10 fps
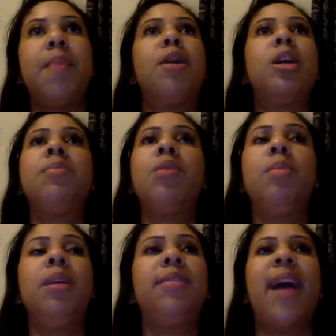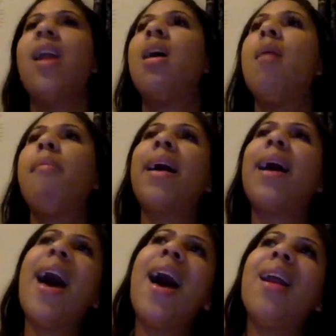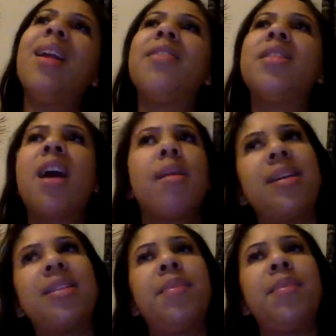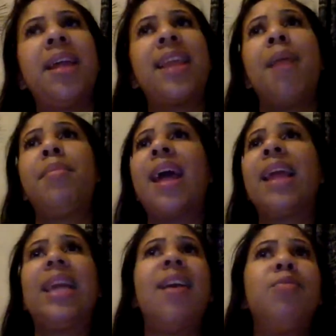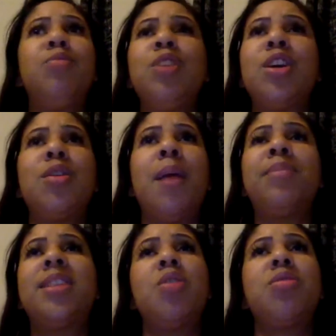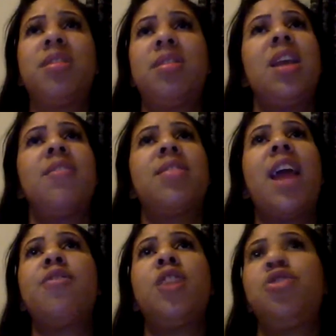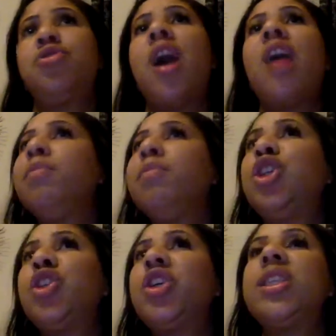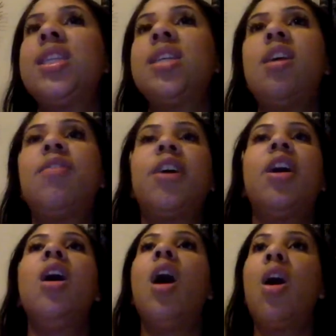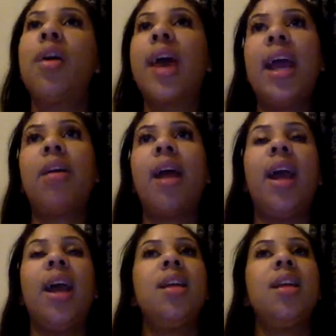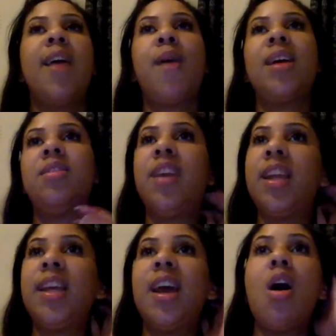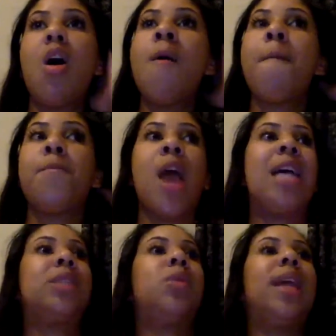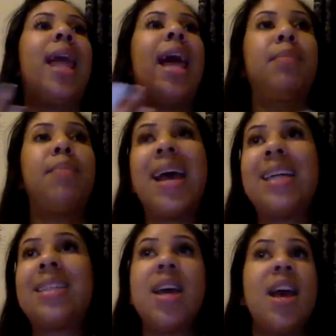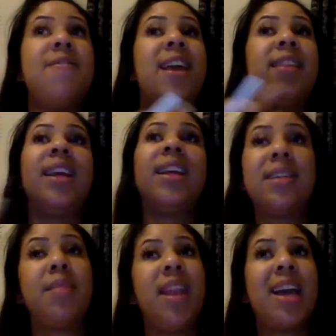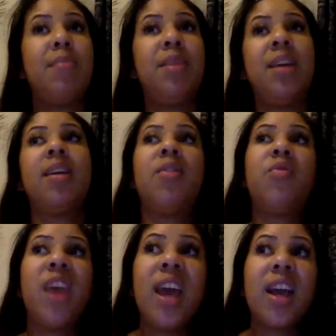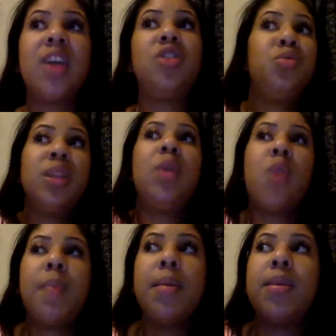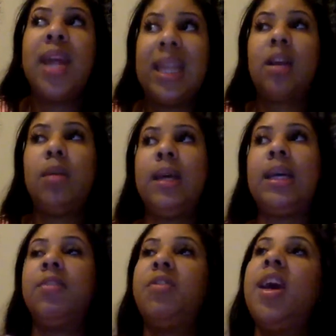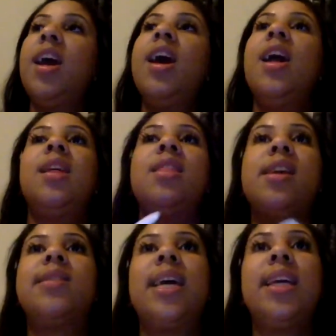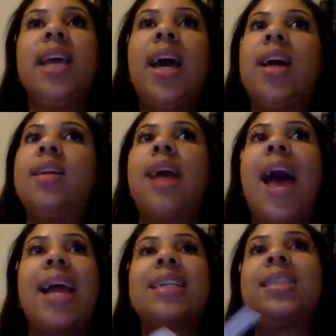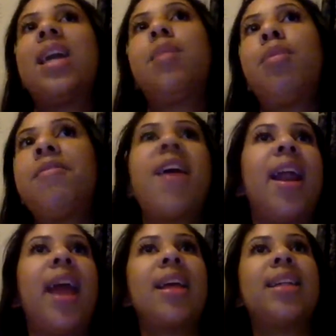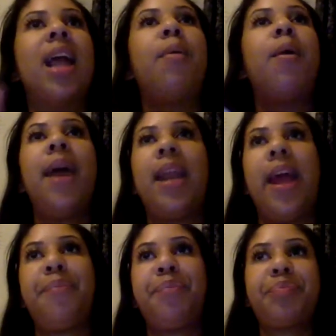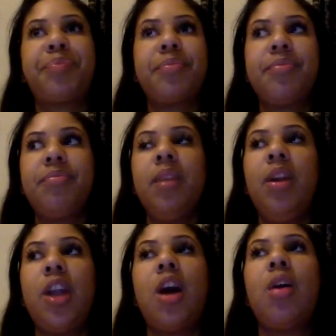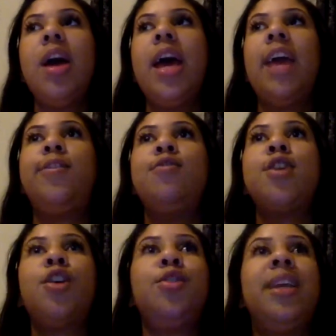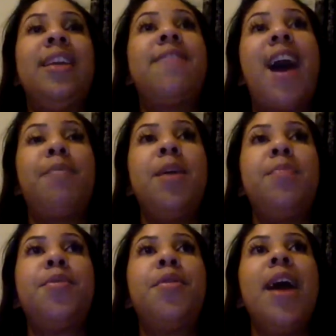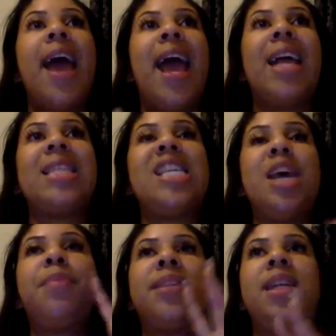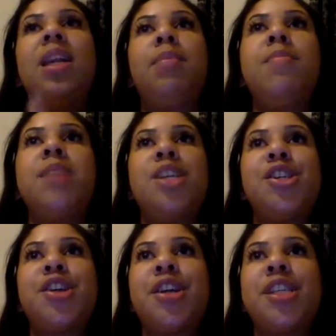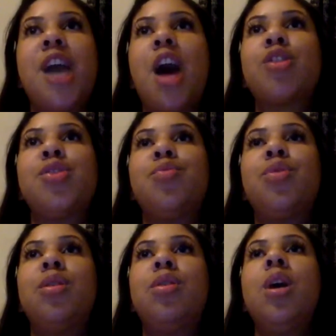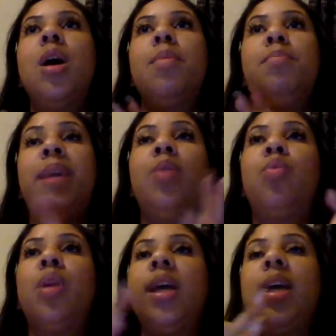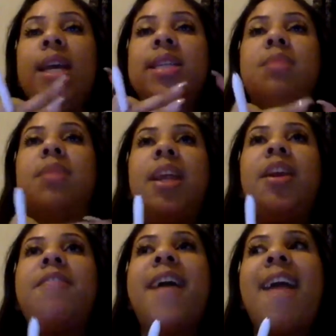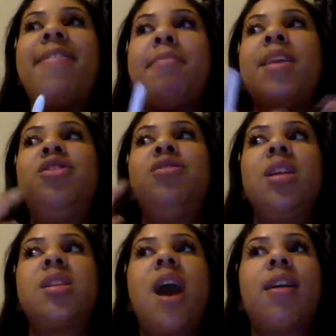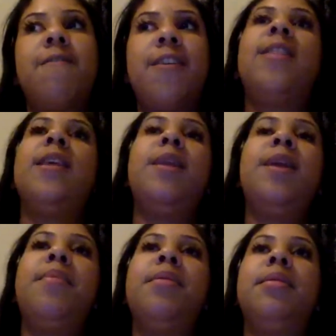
most people will be flattered oh my god i never thought about something like that but i love you know i'm so think, thankful that you thought of me sure send it over okay great they watch the video you ask them what they like best if they think it's something that could be a good fit because you really want people that think it'll be a good fit then they'll say yeah i can sign up on friday i can sign up on payday you know if you know you need five people and 10% of the people that you're going to talk to will be what ends up getting your five that means you need to talk to 50 people